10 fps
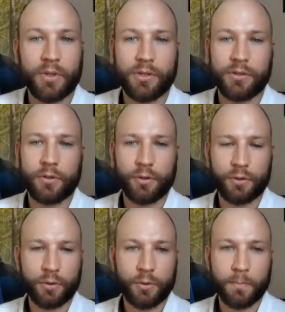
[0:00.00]
which is a
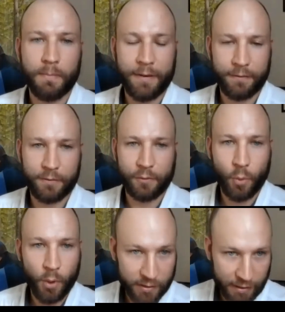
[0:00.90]
good method of
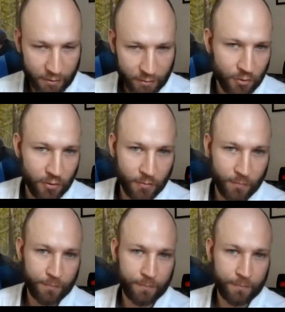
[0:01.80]
quality control.